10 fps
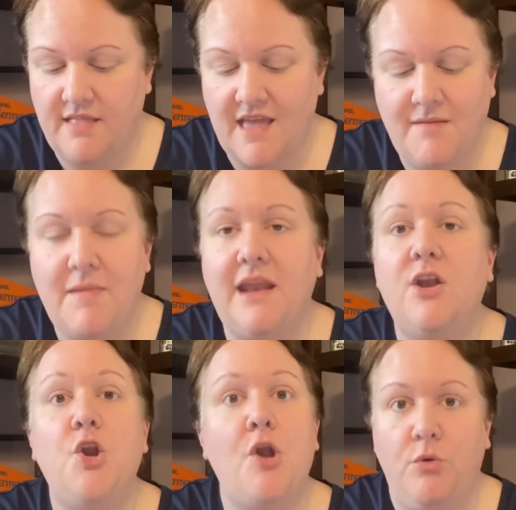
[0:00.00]
That made
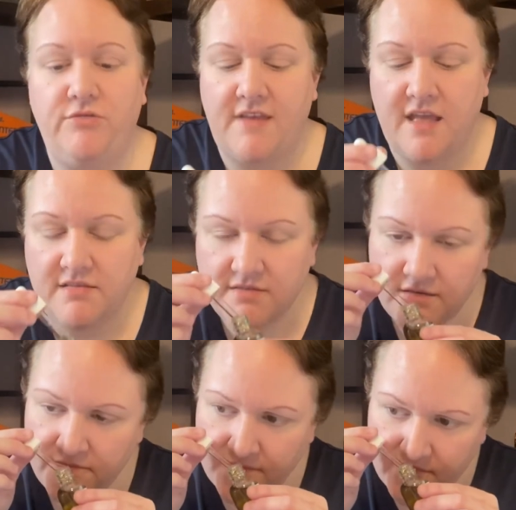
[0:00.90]
no sense.
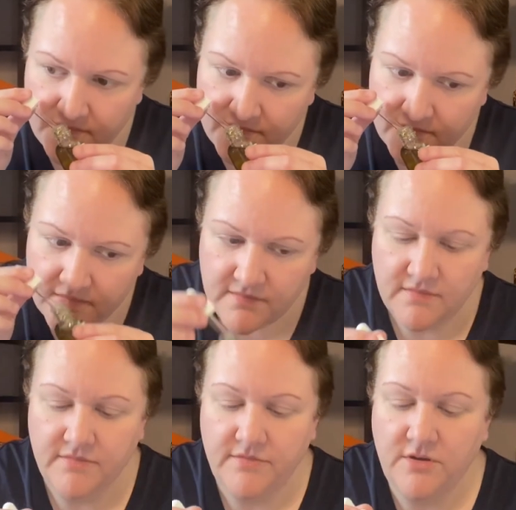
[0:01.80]

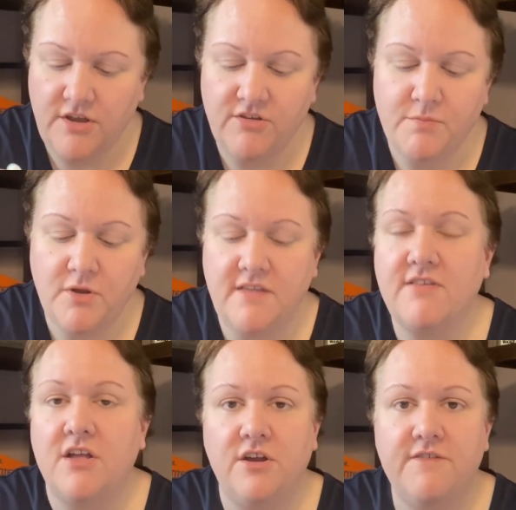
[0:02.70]
So you just put this
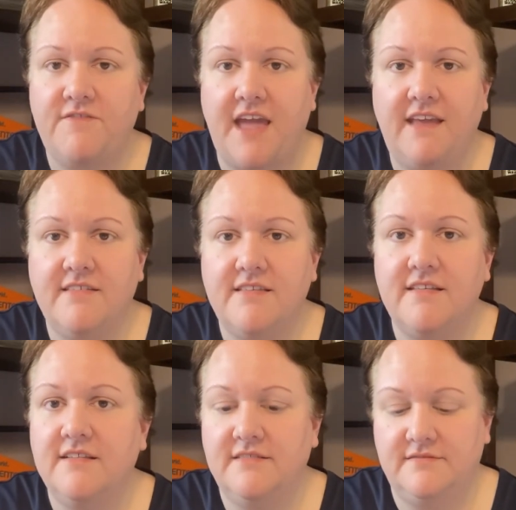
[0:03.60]
on your face.
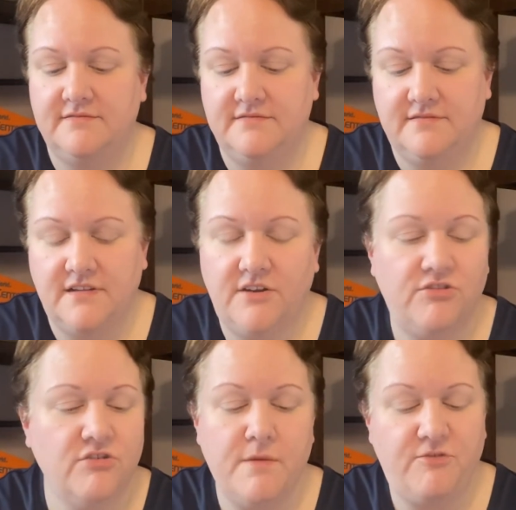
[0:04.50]
The
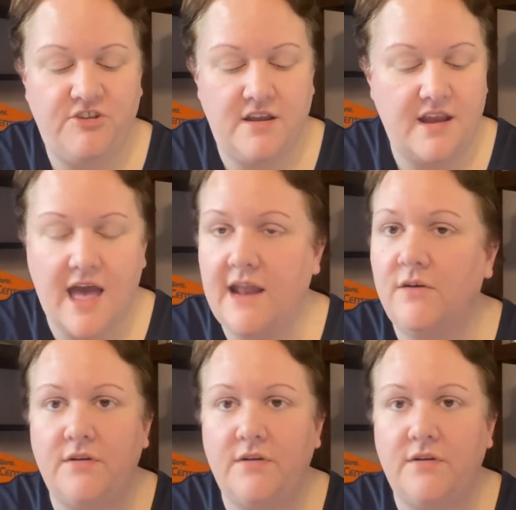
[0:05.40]
description, I don't